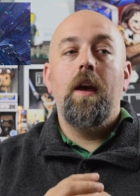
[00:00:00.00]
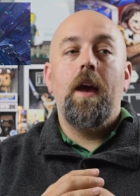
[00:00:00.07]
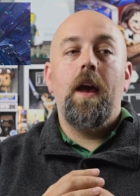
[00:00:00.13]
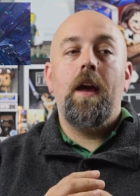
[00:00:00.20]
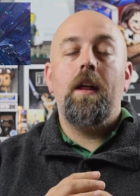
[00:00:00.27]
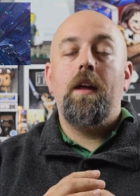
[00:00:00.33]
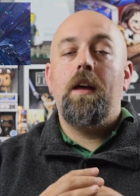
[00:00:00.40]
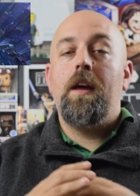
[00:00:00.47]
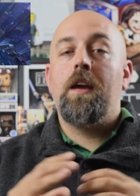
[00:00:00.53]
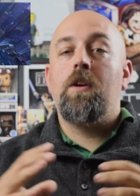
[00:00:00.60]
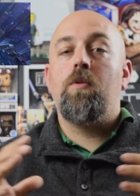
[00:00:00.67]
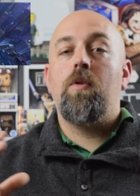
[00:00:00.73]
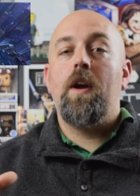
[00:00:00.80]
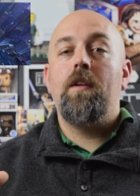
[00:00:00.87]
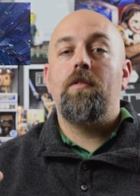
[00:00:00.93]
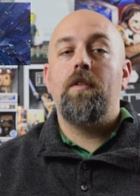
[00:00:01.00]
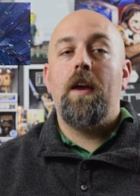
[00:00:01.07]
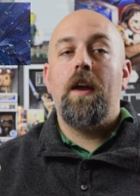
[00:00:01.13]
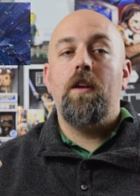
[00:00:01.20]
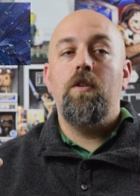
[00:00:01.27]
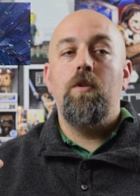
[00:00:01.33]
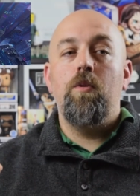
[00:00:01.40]
And it creates
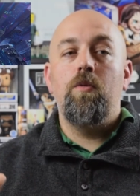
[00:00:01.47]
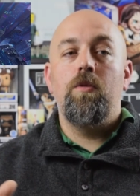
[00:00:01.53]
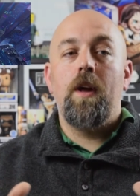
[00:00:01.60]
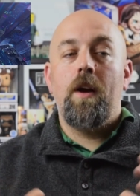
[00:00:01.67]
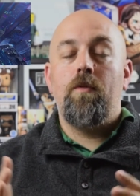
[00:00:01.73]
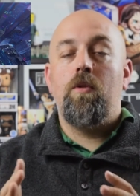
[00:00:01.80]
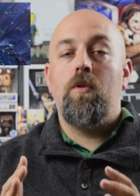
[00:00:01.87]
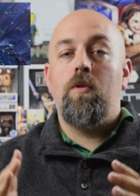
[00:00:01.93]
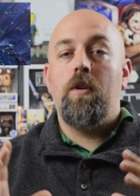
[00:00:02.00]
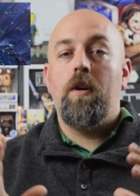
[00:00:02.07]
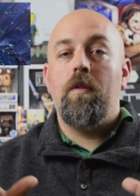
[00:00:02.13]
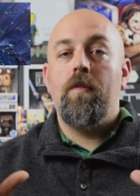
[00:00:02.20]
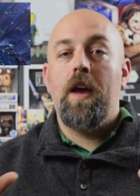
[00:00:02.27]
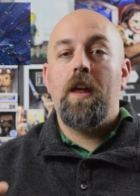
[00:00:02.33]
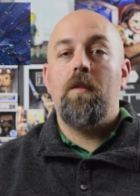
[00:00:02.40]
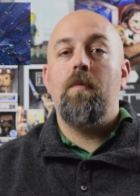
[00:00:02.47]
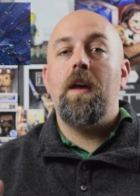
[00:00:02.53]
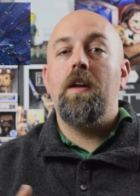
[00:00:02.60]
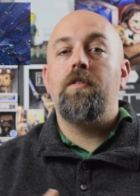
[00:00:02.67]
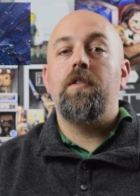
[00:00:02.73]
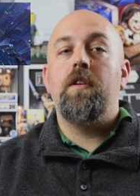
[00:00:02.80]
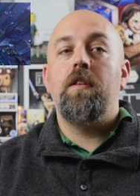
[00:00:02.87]
a new level of
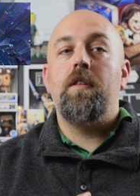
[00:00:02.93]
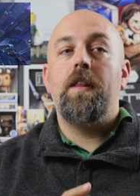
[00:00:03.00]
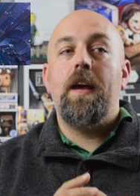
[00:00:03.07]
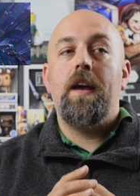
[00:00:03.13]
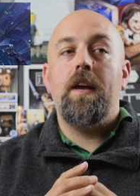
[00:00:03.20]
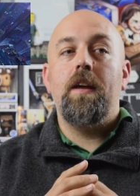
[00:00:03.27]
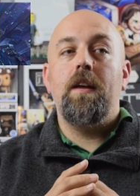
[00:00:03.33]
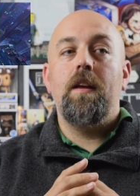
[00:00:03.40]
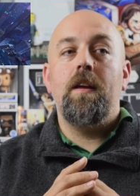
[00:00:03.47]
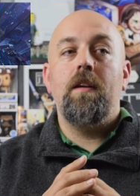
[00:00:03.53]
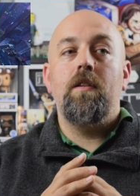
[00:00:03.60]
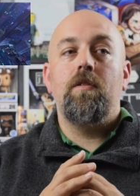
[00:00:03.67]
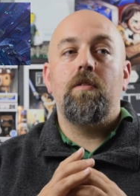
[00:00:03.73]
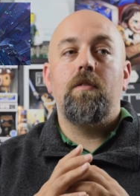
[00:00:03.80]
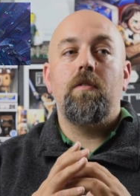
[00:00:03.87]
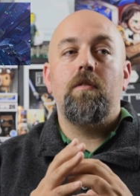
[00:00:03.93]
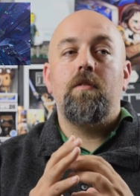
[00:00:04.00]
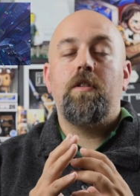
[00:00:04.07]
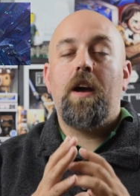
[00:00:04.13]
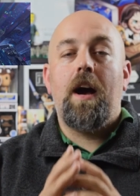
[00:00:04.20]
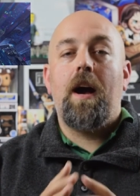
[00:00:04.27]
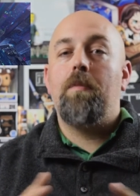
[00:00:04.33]
animation that is
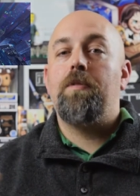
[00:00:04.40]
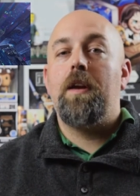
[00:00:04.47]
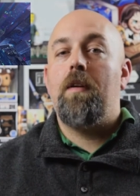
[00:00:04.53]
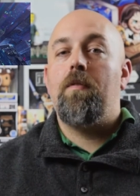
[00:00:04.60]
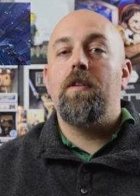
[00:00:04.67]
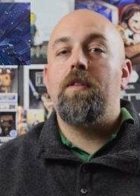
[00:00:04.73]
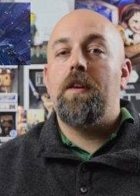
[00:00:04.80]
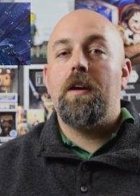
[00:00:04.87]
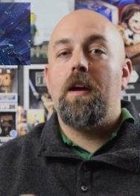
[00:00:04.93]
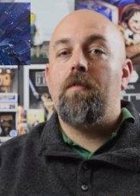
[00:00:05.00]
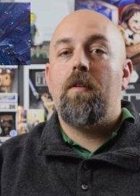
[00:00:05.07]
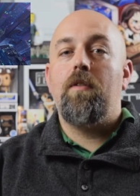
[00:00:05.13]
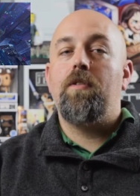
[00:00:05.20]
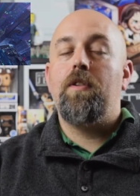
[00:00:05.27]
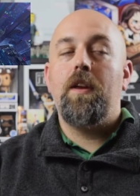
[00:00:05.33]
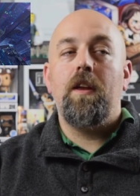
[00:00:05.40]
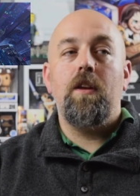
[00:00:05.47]
tops everything I've ever seen.